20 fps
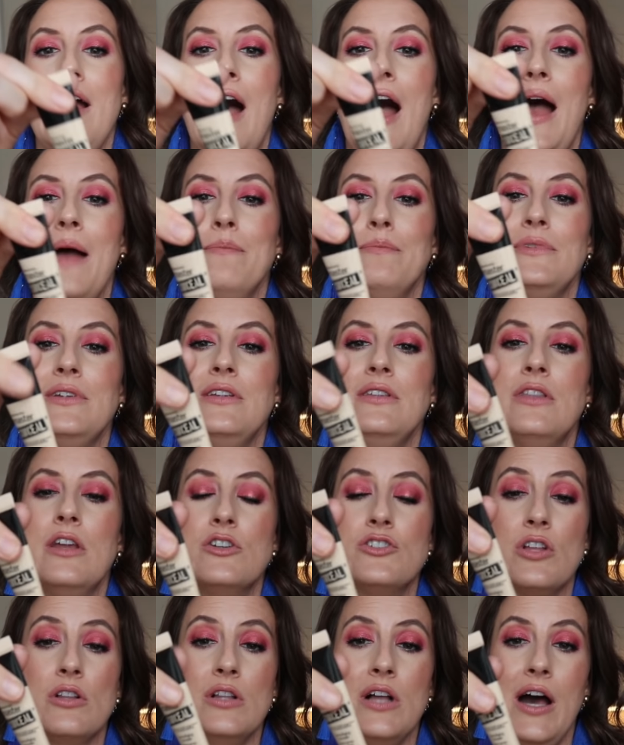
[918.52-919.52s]
I'm
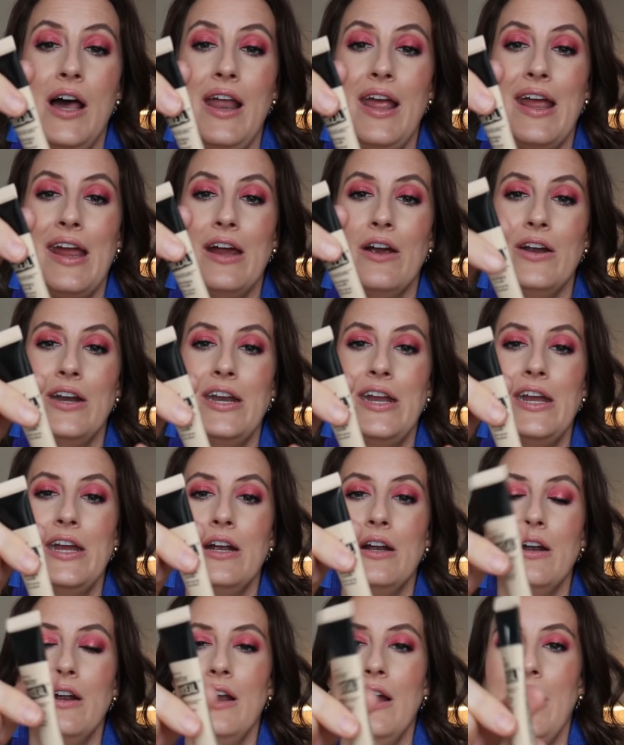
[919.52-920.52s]
there's a lot of air in
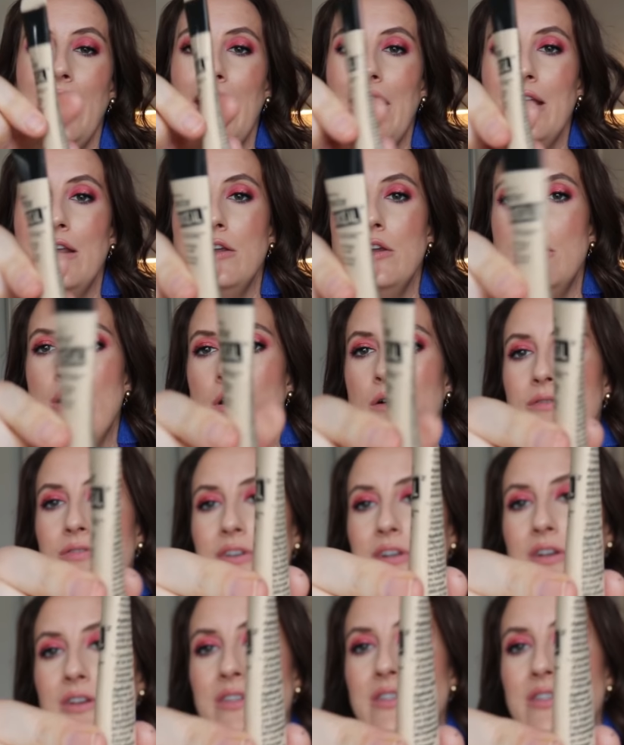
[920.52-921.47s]
here, and hopefully you